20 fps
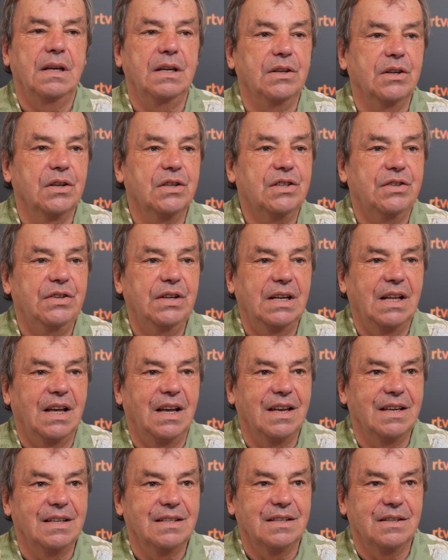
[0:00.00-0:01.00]

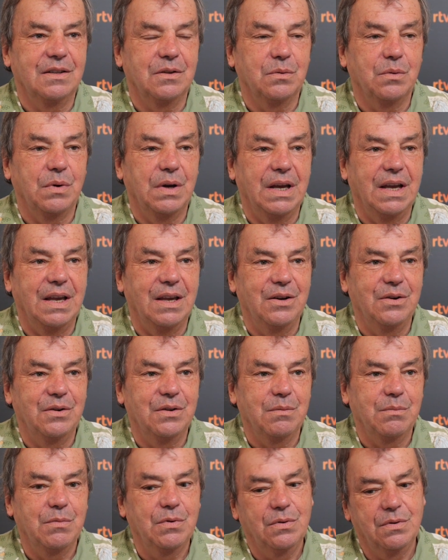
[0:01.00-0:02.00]
industrialized in a way, you know,
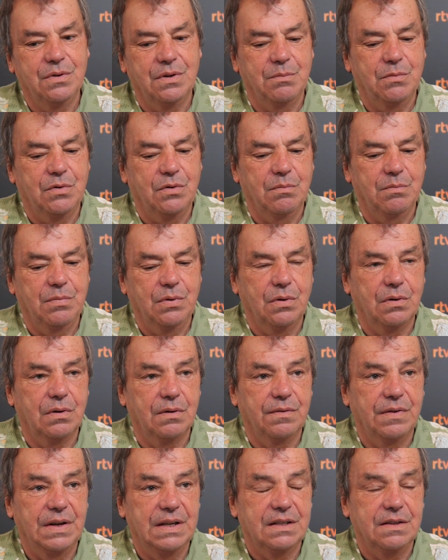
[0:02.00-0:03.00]
the more, the more
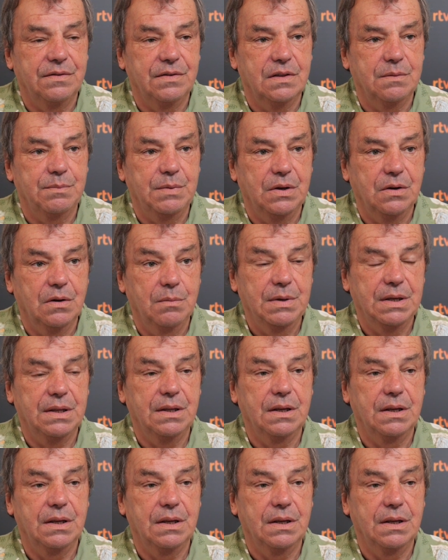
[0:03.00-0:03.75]
important festivals become, I